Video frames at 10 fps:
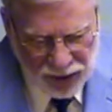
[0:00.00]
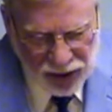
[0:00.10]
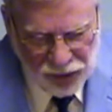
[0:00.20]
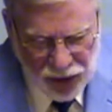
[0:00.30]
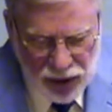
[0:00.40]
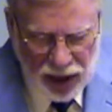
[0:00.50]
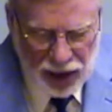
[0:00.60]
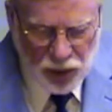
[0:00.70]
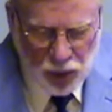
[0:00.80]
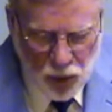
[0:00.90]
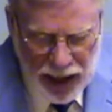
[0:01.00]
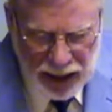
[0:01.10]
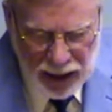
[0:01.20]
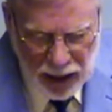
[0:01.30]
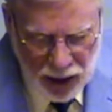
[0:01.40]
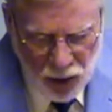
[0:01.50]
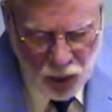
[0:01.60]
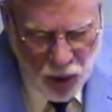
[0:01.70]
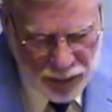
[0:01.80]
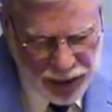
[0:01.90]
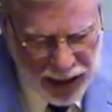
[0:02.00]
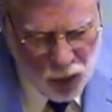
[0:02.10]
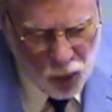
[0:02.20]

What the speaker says: have confused us with weak, wimpy,